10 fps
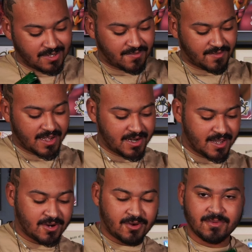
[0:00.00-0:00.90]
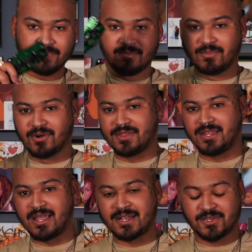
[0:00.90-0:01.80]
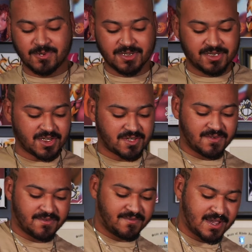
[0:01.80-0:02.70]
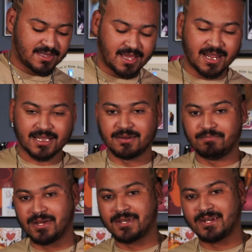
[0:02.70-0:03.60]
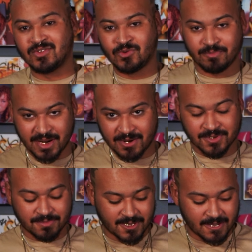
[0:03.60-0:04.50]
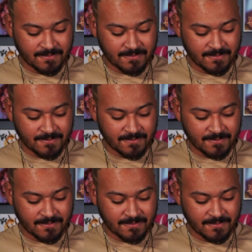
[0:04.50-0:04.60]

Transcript: the Flite Nano more than the X1 just for the fact that I can plug it into a power supply.